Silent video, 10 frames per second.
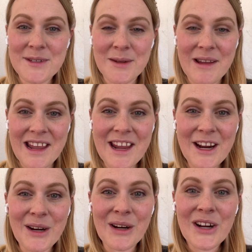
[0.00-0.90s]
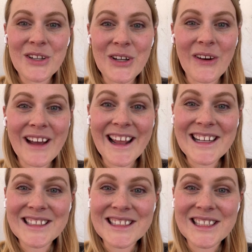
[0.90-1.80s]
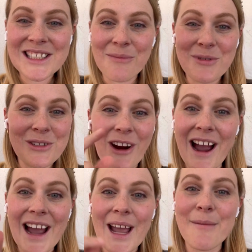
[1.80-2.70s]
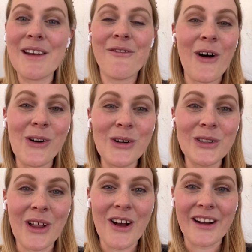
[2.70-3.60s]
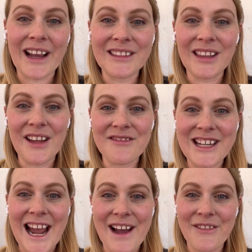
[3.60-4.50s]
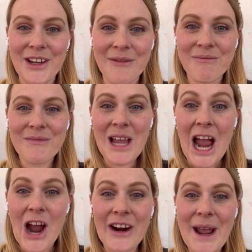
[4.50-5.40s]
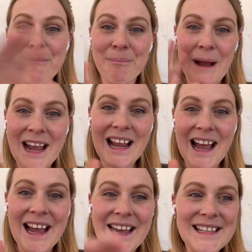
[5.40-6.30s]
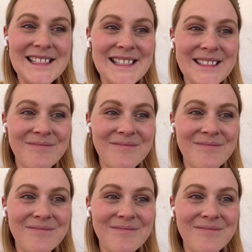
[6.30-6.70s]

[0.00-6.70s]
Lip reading: to me here, go ahead and subscribe and follow along. I'd love to have you. All right, bye guys.